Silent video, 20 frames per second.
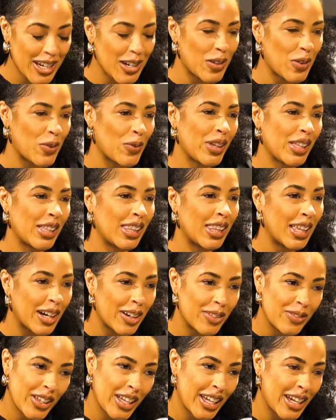it. We
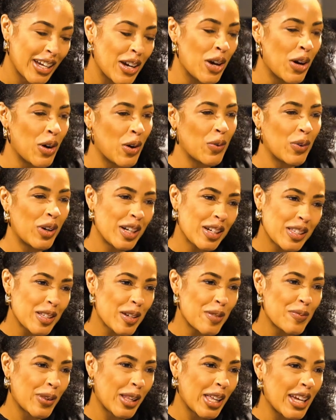love it. I appreciate you. What are
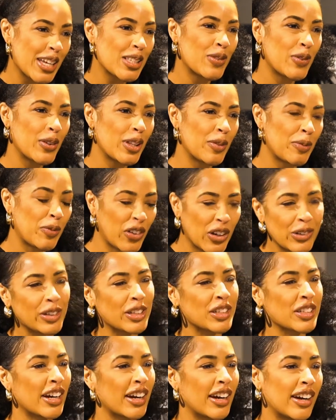some you. plans for the
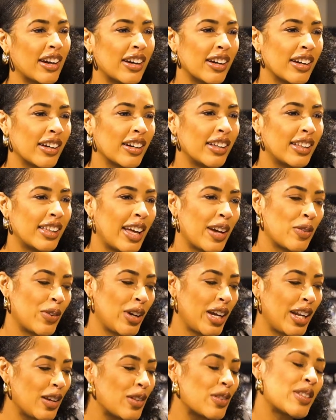future? Like,
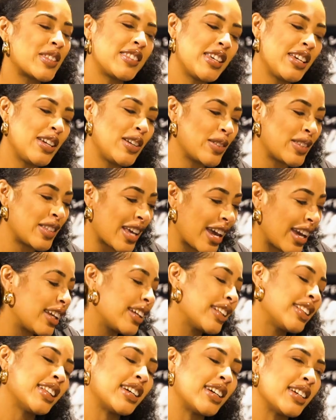where do you see you
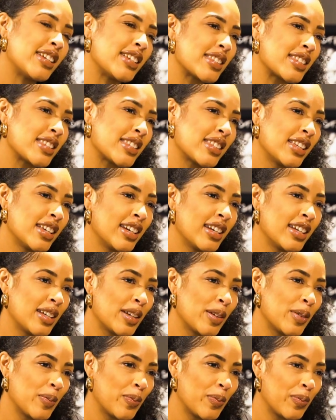taking this? You know
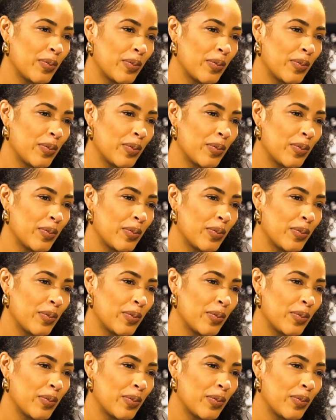what?